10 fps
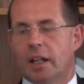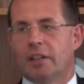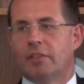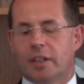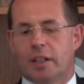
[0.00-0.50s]

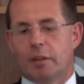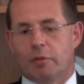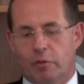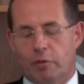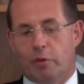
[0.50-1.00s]
And
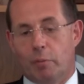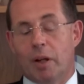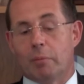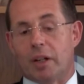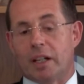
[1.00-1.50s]
for
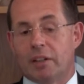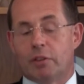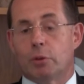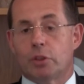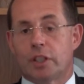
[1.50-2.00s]
my money, if
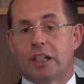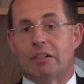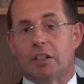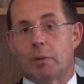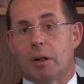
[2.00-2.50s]
you're
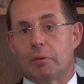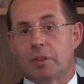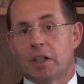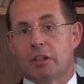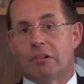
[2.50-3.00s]
serious
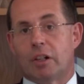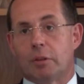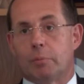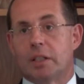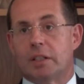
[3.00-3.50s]
about growing
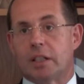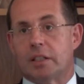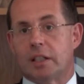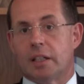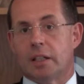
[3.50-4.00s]
your
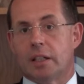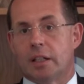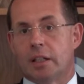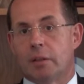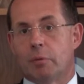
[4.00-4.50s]
business
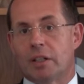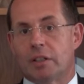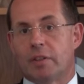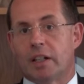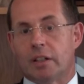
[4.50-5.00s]
in the West
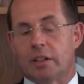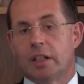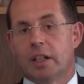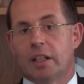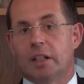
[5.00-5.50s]
of
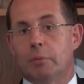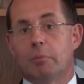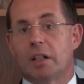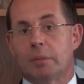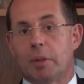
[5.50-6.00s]
England, then you
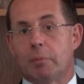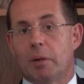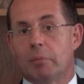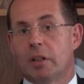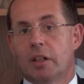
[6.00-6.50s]
must be a
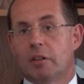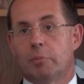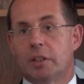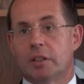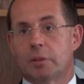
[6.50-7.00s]
member of
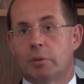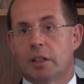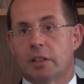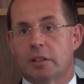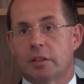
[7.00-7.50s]
Business
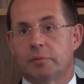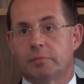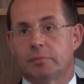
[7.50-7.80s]
West.